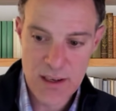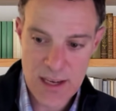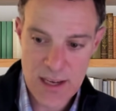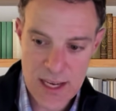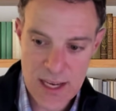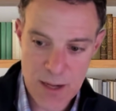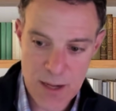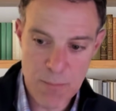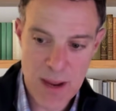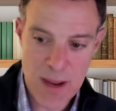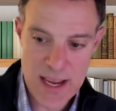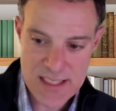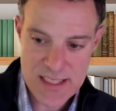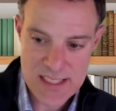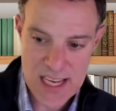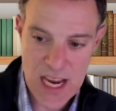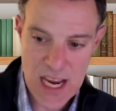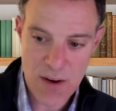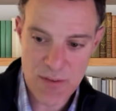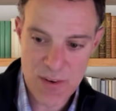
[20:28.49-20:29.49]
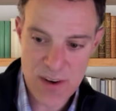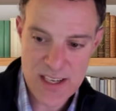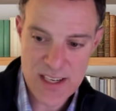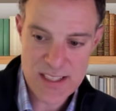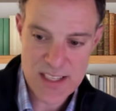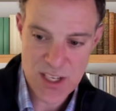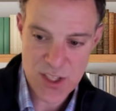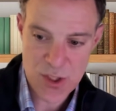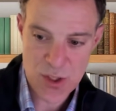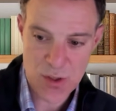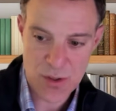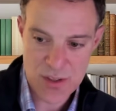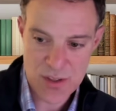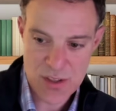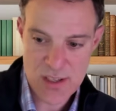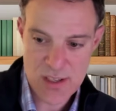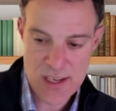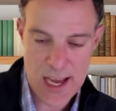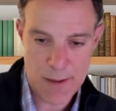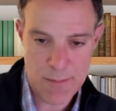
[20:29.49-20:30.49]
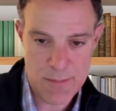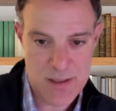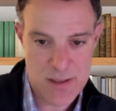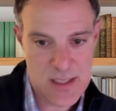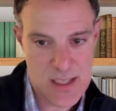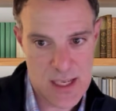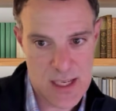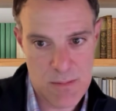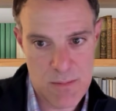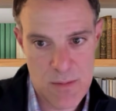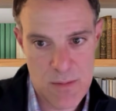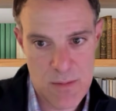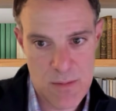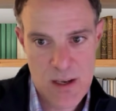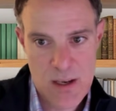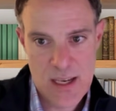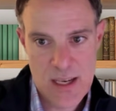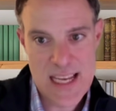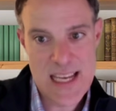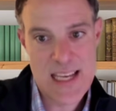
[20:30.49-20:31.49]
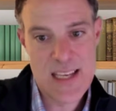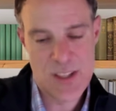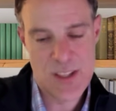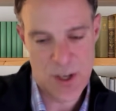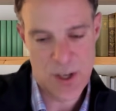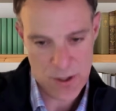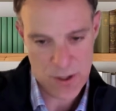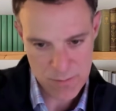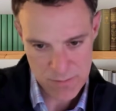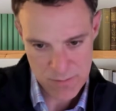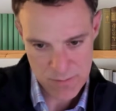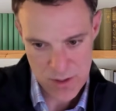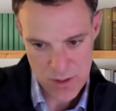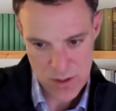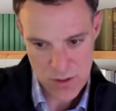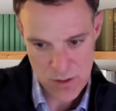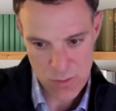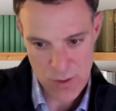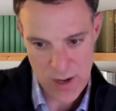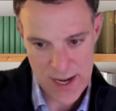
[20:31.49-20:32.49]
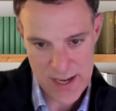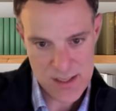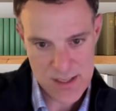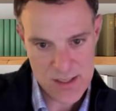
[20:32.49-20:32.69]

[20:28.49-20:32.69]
it makes every additional step seem easier, right?